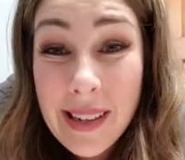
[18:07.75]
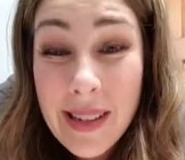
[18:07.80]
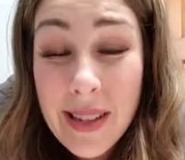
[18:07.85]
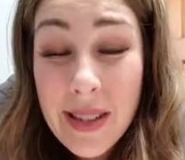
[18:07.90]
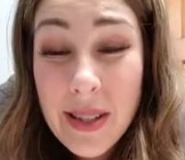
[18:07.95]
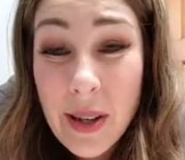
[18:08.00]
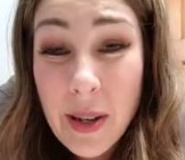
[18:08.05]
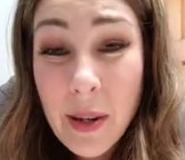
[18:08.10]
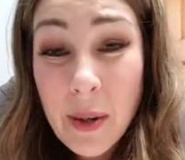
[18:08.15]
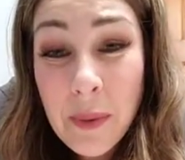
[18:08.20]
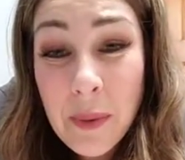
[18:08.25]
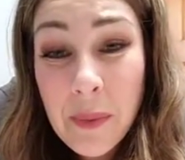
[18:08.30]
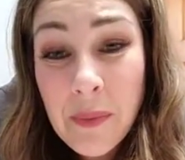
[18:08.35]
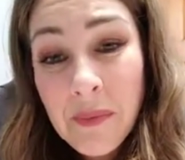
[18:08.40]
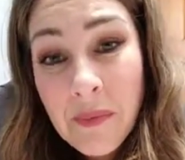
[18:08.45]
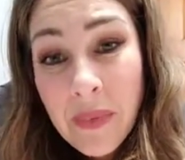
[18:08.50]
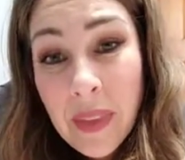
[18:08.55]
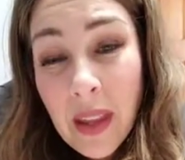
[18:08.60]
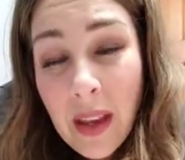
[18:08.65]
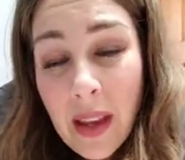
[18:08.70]
So
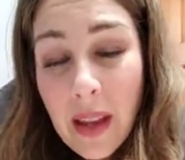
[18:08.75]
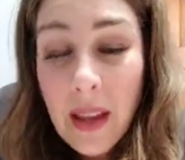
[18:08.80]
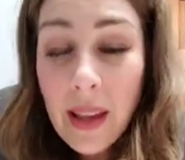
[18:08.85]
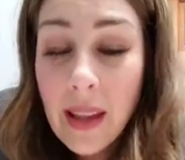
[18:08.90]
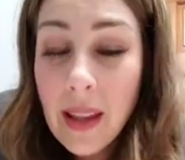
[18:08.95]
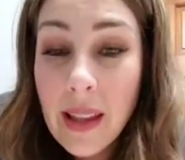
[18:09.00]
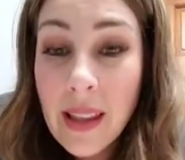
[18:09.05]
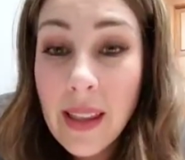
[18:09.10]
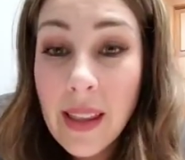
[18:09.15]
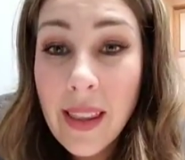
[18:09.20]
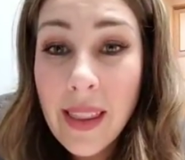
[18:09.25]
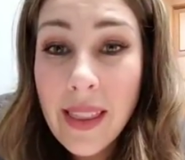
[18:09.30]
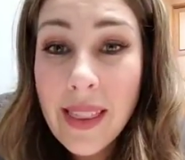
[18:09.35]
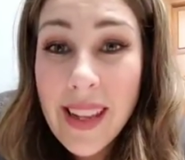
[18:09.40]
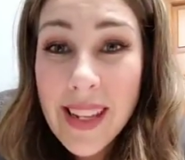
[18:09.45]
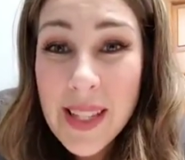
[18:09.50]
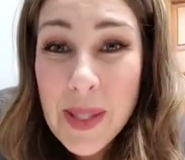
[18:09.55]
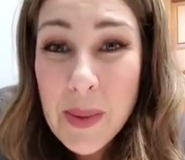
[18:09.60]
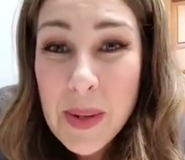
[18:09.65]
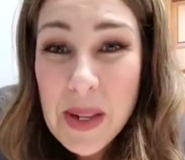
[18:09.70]

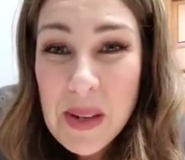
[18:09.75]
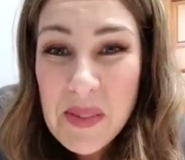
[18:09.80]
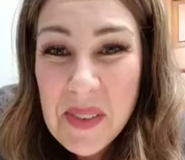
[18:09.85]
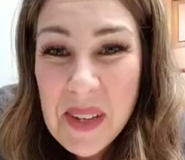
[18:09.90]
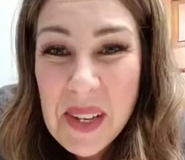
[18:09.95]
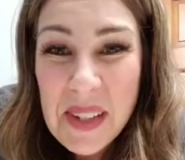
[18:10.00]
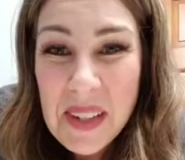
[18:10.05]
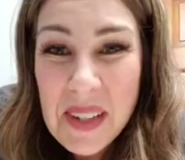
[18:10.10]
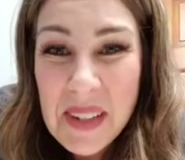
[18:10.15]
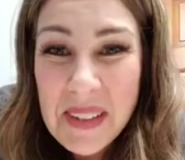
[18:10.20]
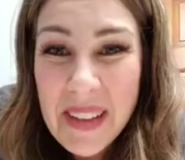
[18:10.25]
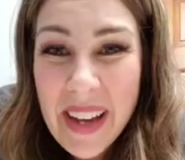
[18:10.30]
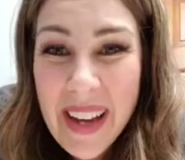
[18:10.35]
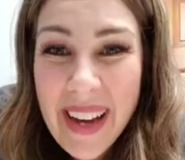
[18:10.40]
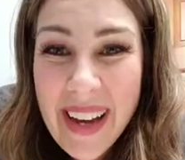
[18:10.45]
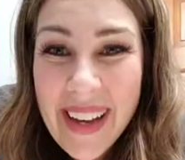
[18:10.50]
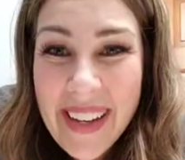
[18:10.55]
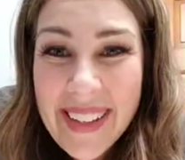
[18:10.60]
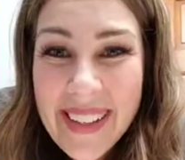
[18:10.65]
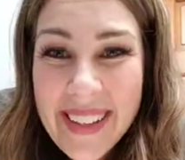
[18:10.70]
that's what I've got on
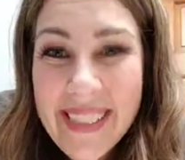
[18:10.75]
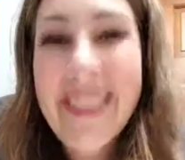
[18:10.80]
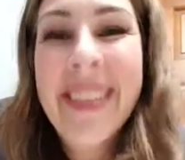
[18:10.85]
that.